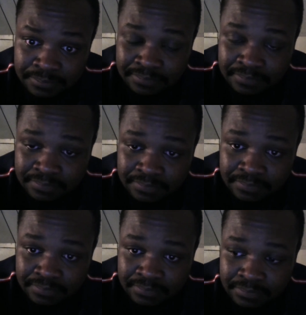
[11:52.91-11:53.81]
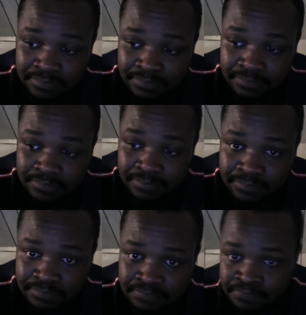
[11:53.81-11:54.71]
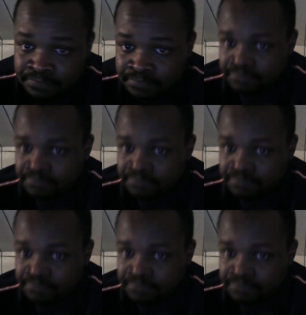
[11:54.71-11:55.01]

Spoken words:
(silence)